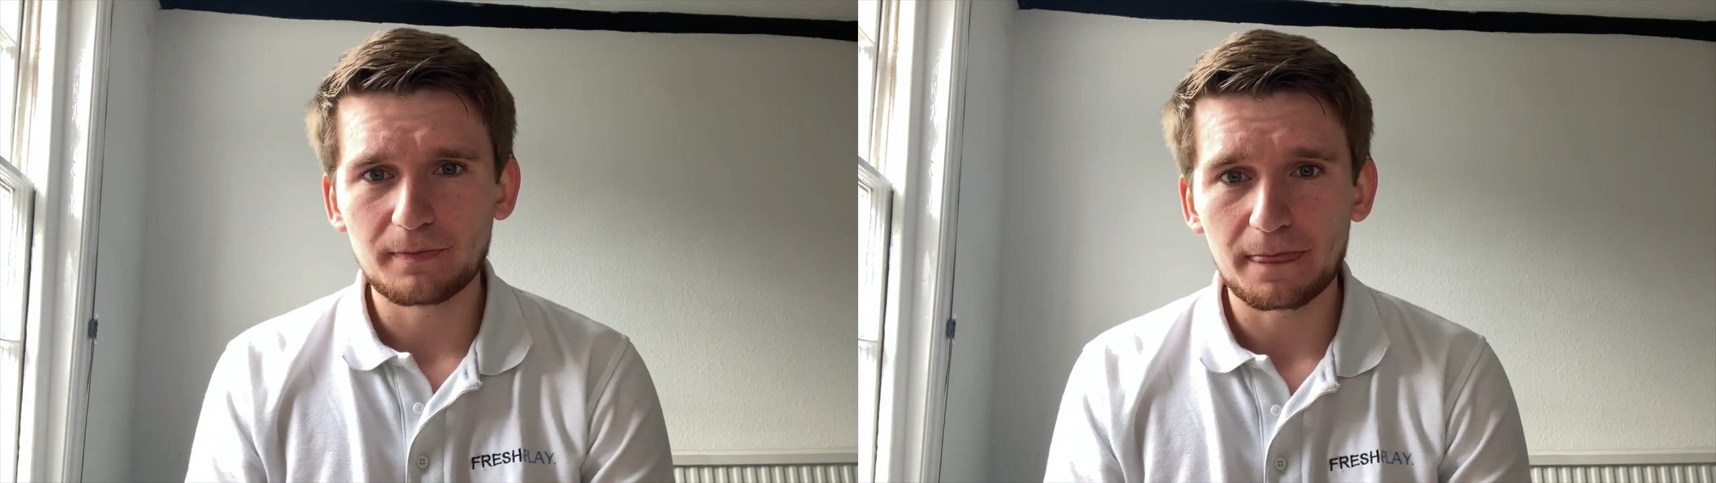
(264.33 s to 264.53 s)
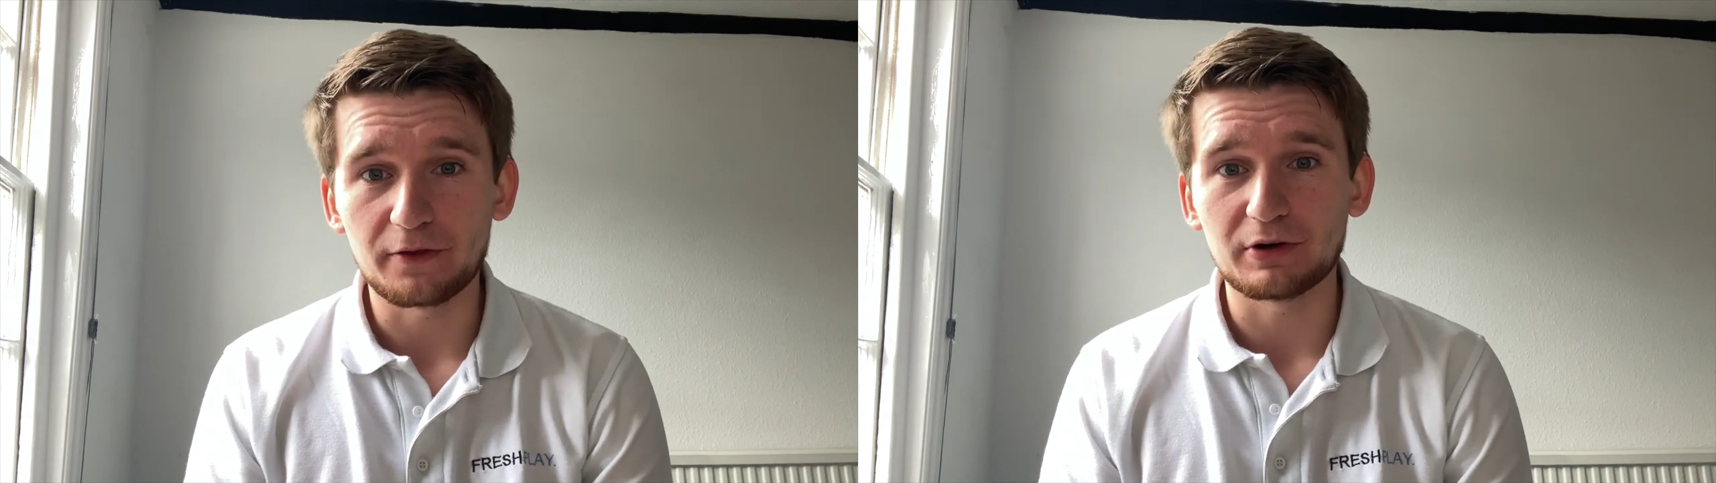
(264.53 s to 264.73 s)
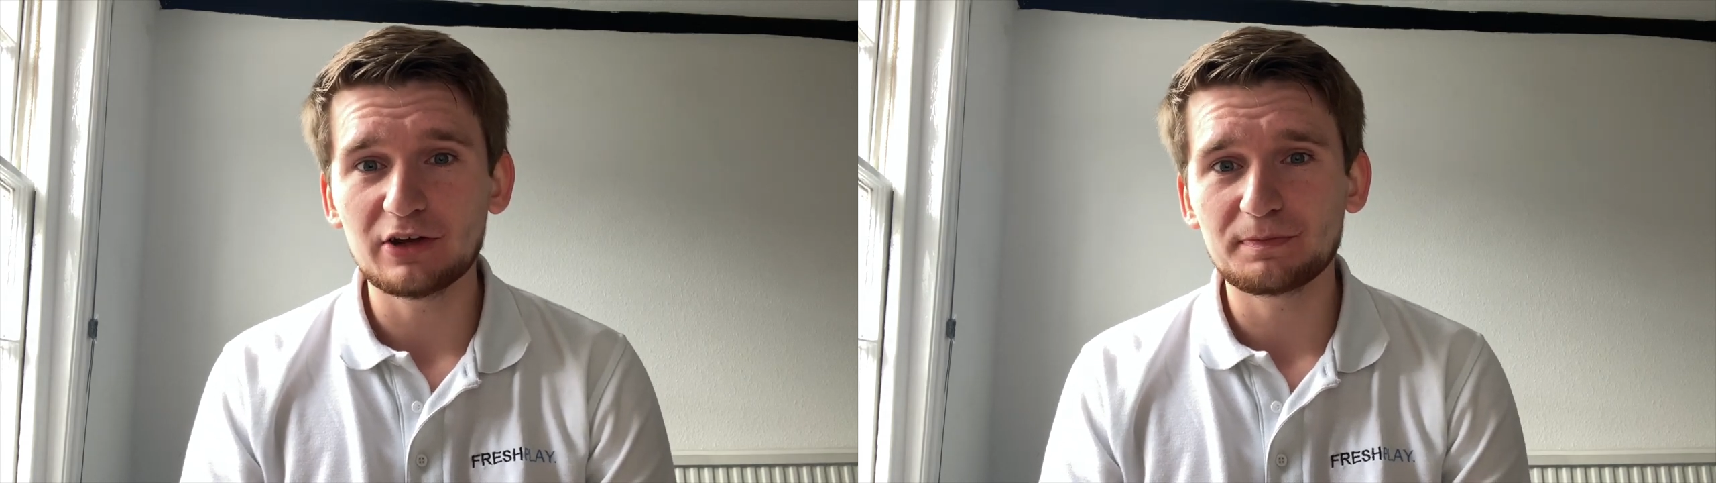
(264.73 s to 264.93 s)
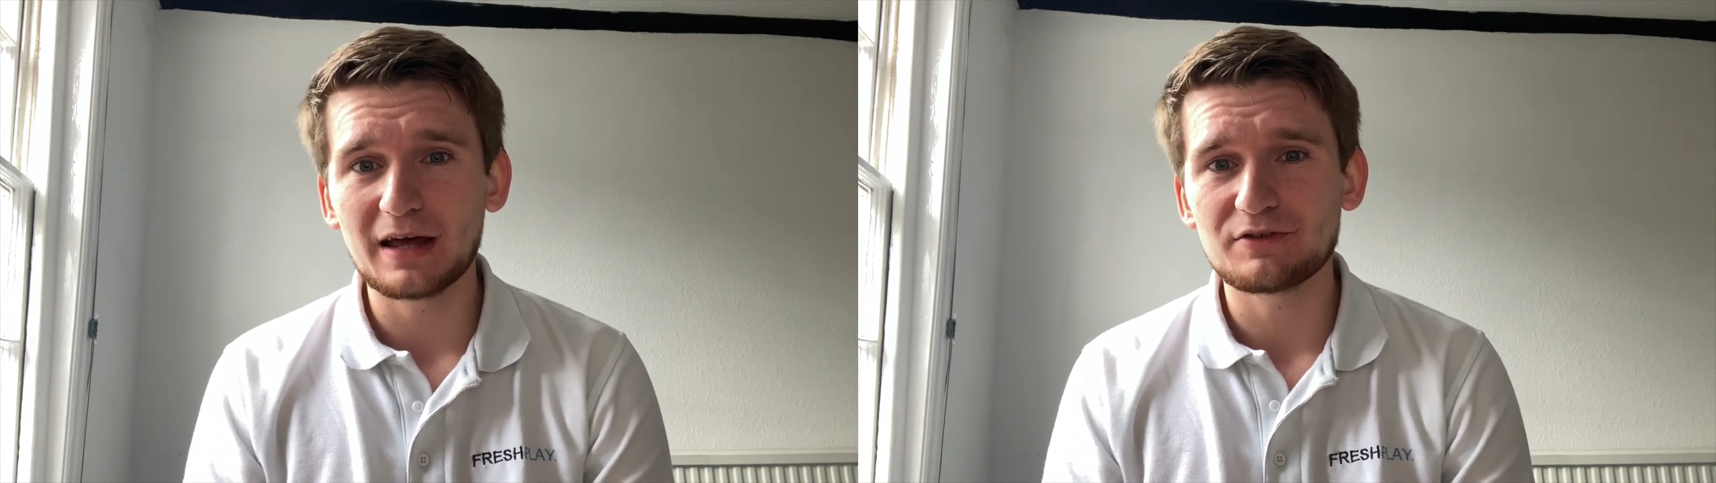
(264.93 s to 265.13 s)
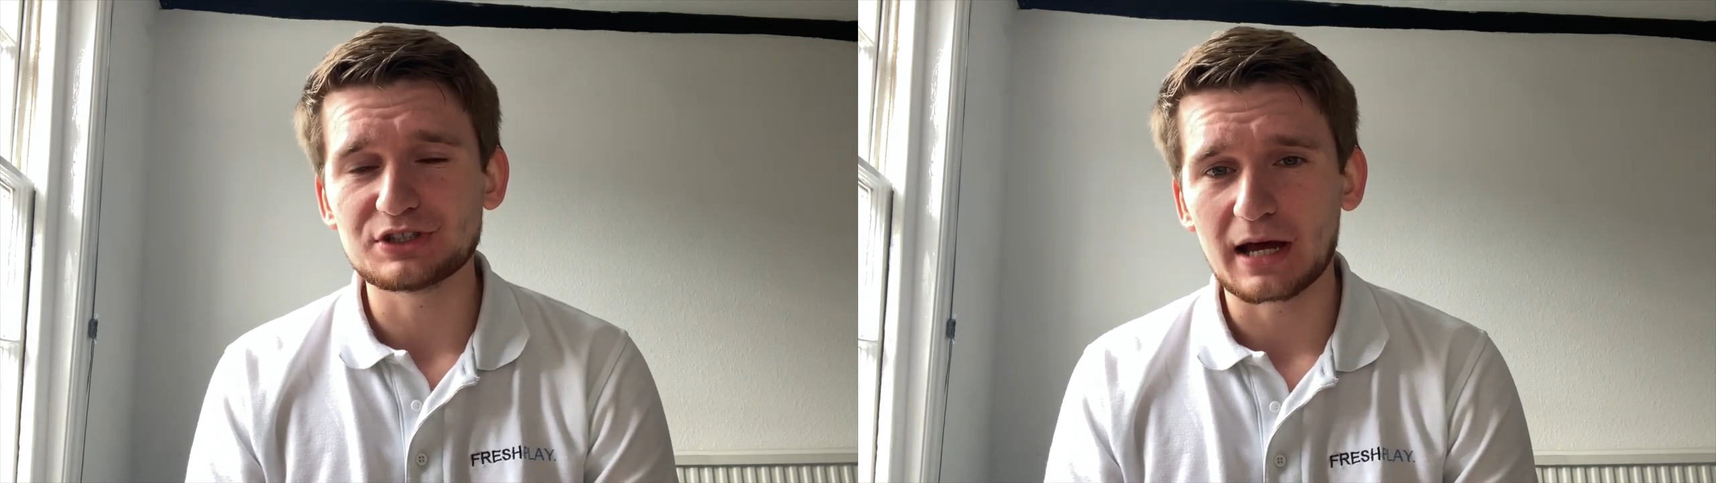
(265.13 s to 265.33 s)
the release
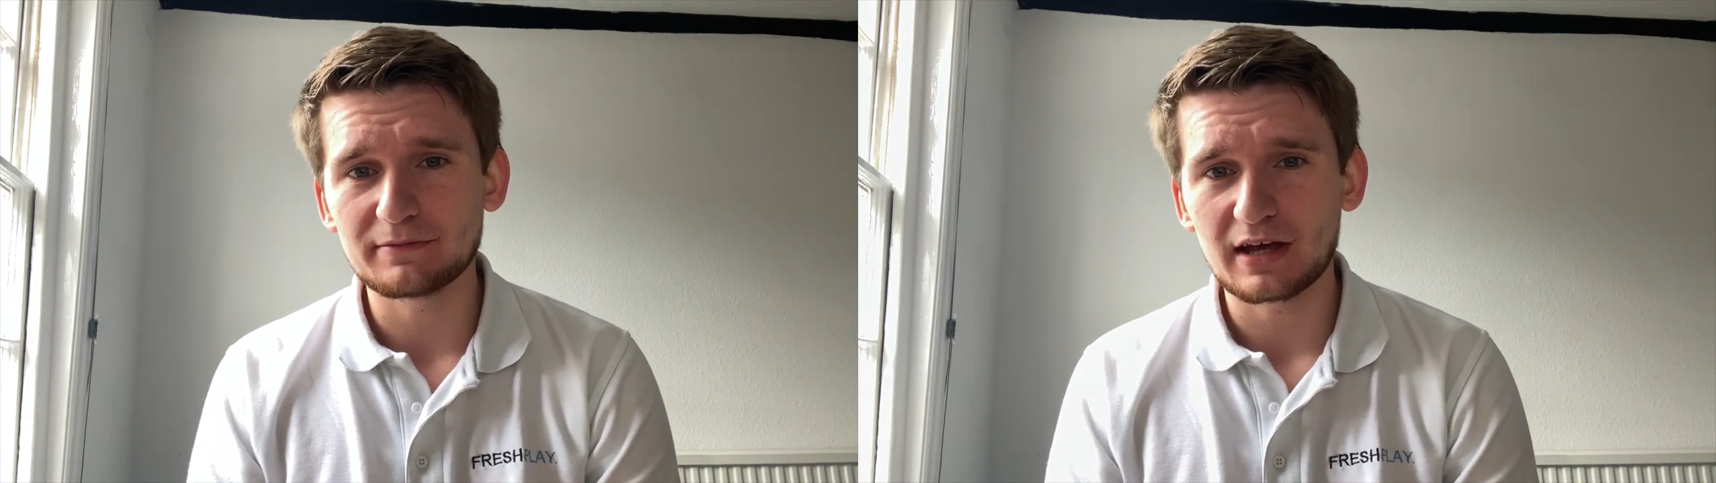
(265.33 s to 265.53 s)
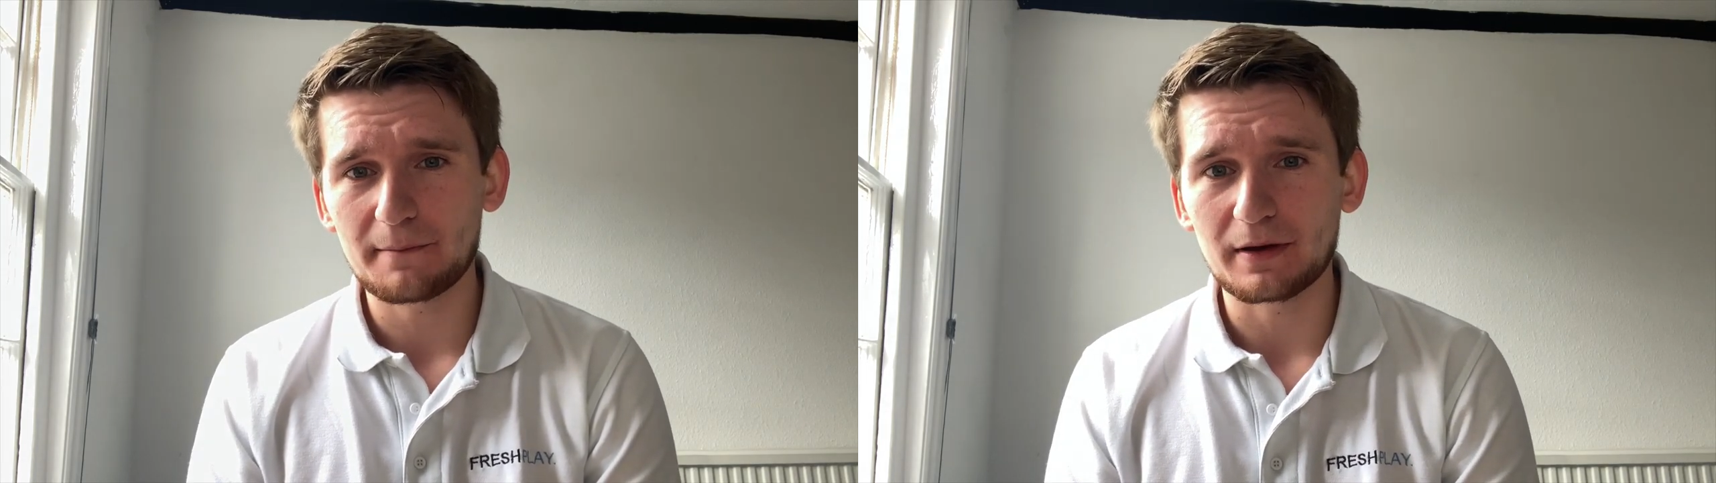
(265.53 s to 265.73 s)
plan for JamTap,